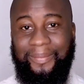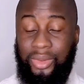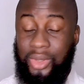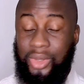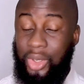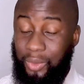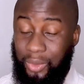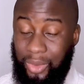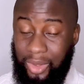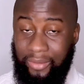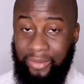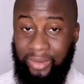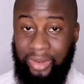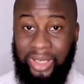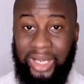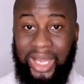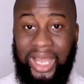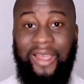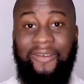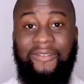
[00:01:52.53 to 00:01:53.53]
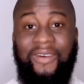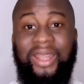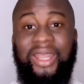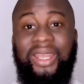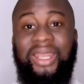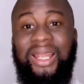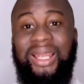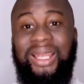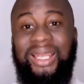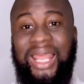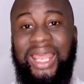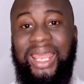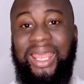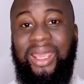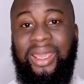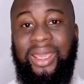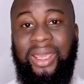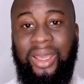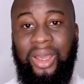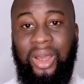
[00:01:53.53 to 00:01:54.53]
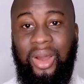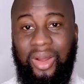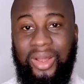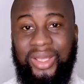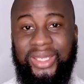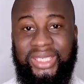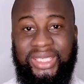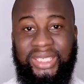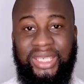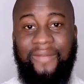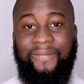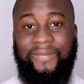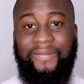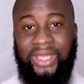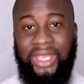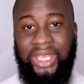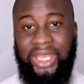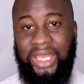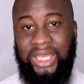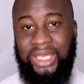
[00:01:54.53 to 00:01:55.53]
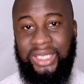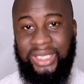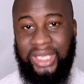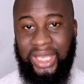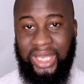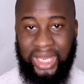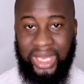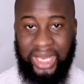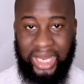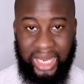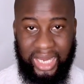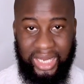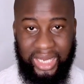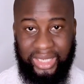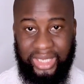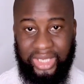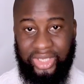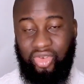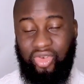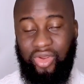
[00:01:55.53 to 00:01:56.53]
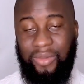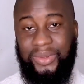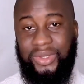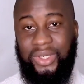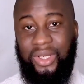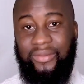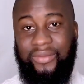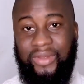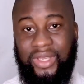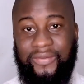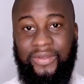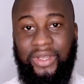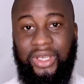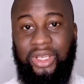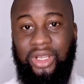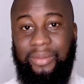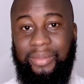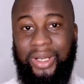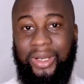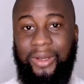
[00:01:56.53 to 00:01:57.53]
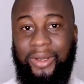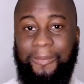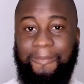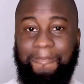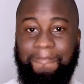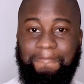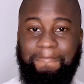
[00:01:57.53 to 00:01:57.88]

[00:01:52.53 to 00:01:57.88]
Don't worry, I've added a link on CFDs in the description of this video below.